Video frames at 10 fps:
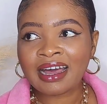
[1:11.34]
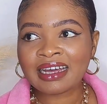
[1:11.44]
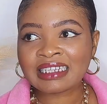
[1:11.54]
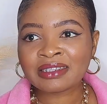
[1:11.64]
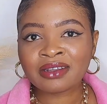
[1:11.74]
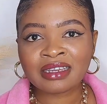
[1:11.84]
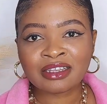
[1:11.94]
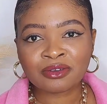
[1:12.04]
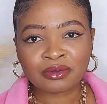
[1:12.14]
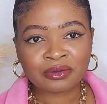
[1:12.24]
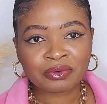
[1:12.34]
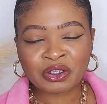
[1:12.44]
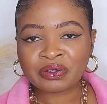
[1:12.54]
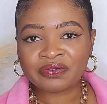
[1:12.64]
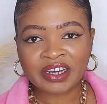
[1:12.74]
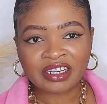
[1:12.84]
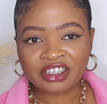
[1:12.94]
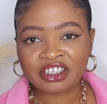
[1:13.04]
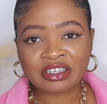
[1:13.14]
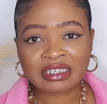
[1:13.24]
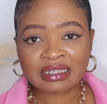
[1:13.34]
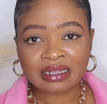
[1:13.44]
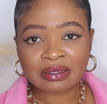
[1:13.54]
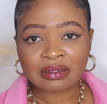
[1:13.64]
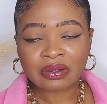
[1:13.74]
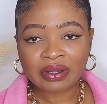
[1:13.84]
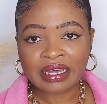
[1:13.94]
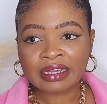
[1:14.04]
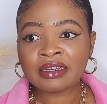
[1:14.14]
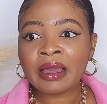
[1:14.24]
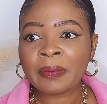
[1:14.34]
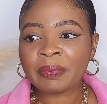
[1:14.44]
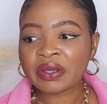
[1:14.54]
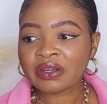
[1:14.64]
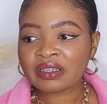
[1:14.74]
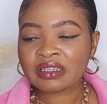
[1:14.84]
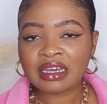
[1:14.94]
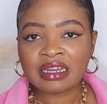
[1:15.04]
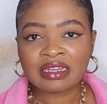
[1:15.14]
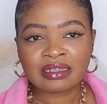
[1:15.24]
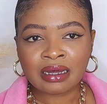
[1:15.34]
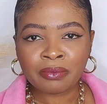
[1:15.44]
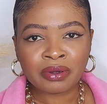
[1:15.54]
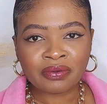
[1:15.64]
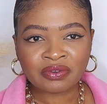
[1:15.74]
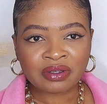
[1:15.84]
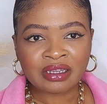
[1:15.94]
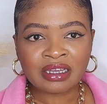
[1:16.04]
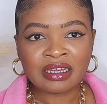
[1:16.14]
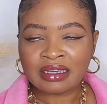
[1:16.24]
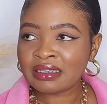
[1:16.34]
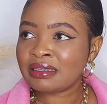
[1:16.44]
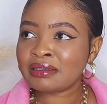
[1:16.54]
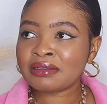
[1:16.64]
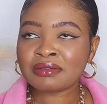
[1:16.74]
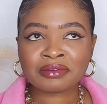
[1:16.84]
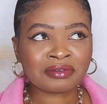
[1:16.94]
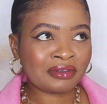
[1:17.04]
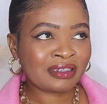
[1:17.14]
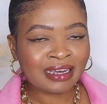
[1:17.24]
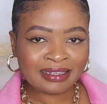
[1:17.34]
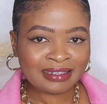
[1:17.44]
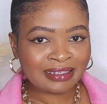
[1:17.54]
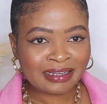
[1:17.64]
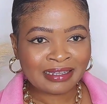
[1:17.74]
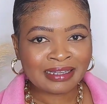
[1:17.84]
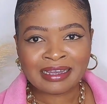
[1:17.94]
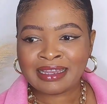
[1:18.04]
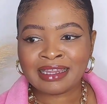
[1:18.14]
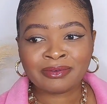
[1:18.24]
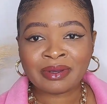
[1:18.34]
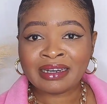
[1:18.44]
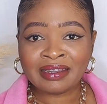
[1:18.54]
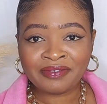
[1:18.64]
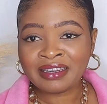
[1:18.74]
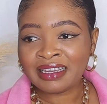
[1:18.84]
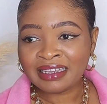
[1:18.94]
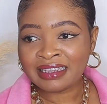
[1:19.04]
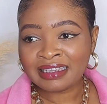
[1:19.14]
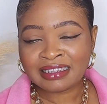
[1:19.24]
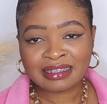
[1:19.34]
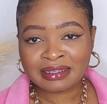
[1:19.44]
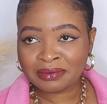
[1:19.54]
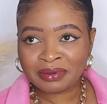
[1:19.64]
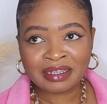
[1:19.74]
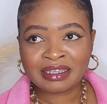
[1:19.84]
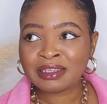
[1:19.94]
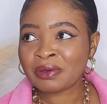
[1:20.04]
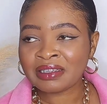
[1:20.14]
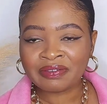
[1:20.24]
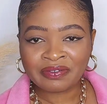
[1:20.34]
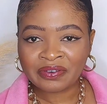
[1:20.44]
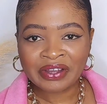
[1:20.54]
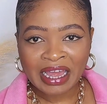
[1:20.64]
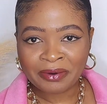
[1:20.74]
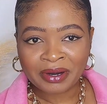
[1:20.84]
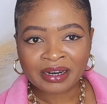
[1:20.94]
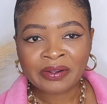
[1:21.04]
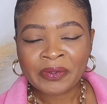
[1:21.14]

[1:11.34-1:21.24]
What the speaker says: has nothing to do with your financial status, okay? Because in this hour of today, in this society that you are living in, this 2024 era,